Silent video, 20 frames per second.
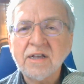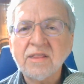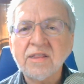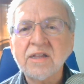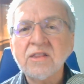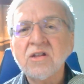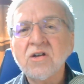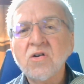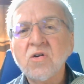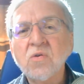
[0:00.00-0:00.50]

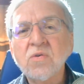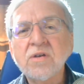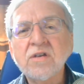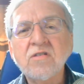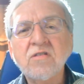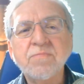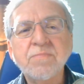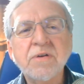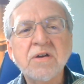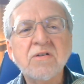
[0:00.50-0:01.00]
Then the Holy
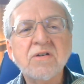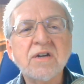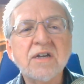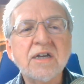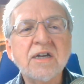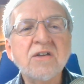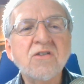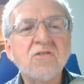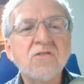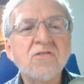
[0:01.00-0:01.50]
Spirit
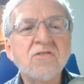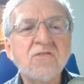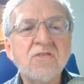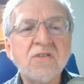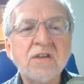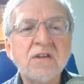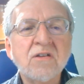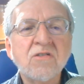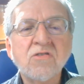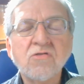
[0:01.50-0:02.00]

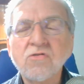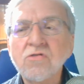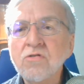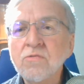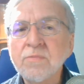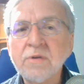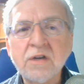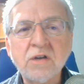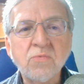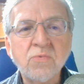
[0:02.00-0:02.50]
interceded through
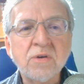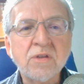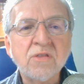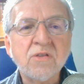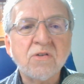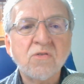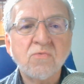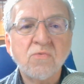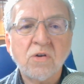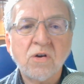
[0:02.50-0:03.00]
me
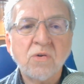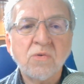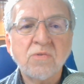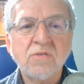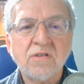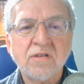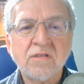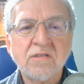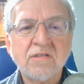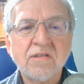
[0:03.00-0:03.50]
with
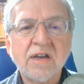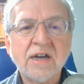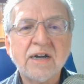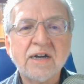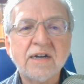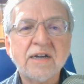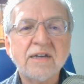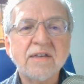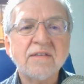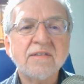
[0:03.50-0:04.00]
groans and
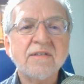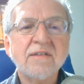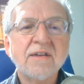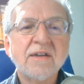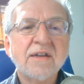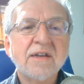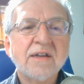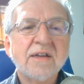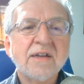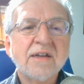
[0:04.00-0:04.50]
sighs.
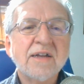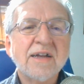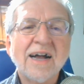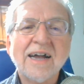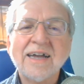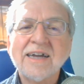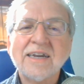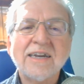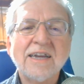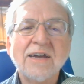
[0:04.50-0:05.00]

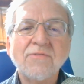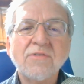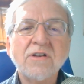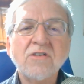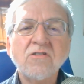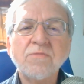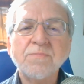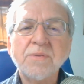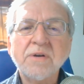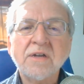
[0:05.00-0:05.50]
I had never
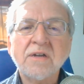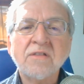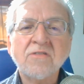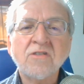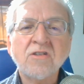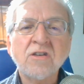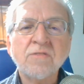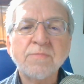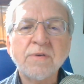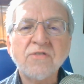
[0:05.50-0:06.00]
experienced
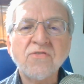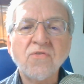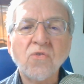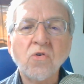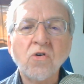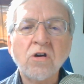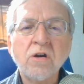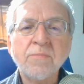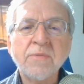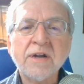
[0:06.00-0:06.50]
this
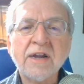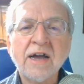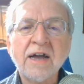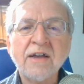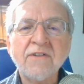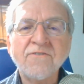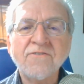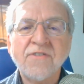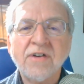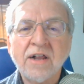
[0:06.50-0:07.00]
before, but
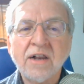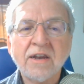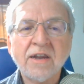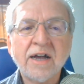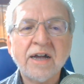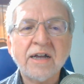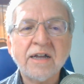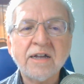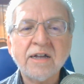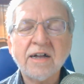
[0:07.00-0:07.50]
I felt
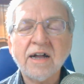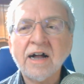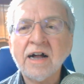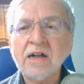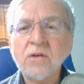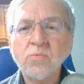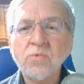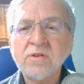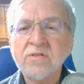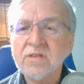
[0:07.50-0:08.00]
like
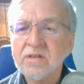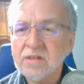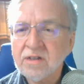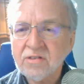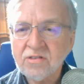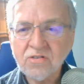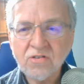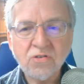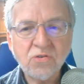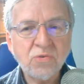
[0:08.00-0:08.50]
I was in the
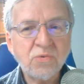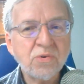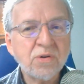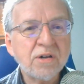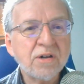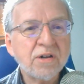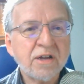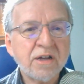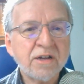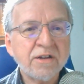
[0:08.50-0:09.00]

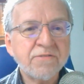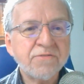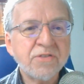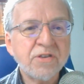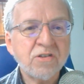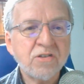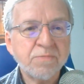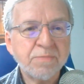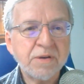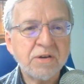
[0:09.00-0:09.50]
school of
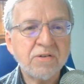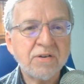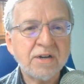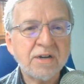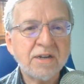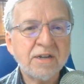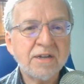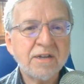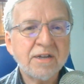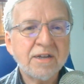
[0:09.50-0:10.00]
the
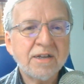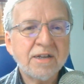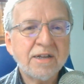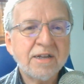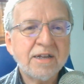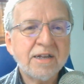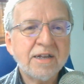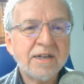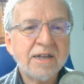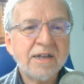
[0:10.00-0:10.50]
Spirit.
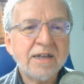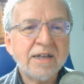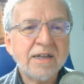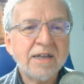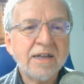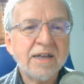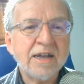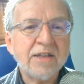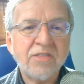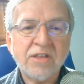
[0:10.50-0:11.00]

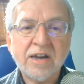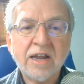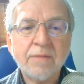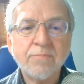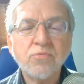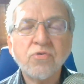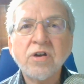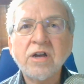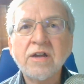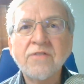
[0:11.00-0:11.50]
And then I
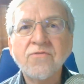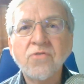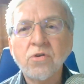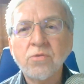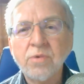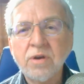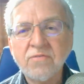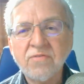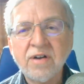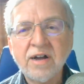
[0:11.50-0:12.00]
prayed for
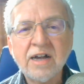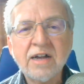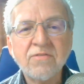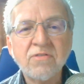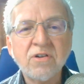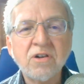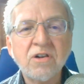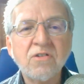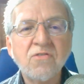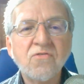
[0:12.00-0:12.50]

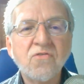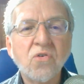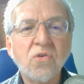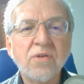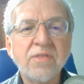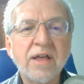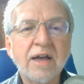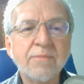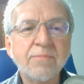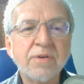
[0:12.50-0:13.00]
revival
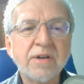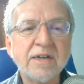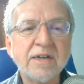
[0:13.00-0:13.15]
for that